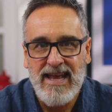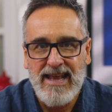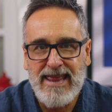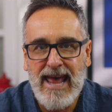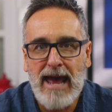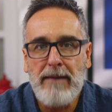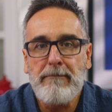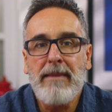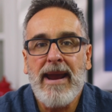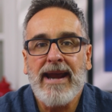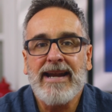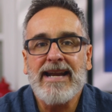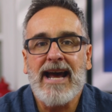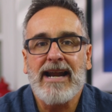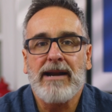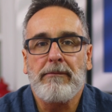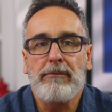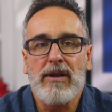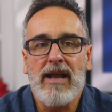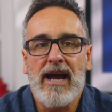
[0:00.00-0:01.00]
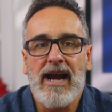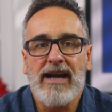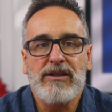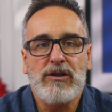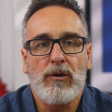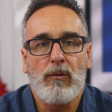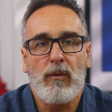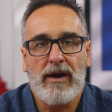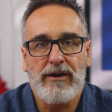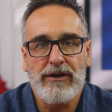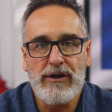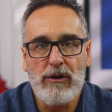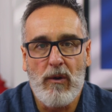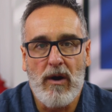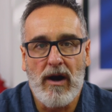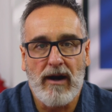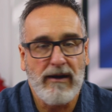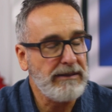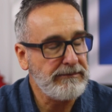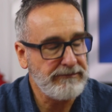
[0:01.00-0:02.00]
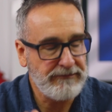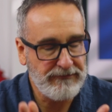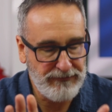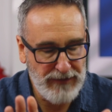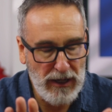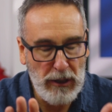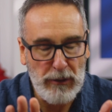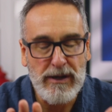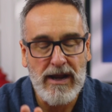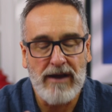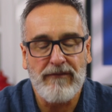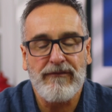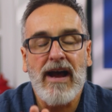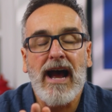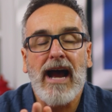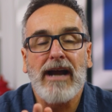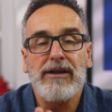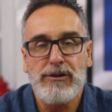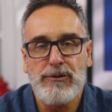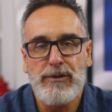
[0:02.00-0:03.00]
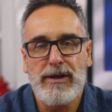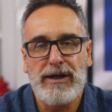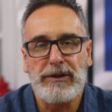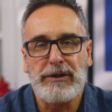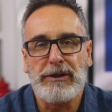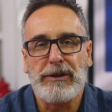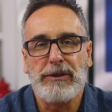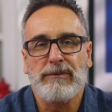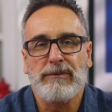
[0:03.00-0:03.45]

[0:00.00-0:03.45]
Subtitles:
that may not apply to where you are. And fair enough, I do hear you.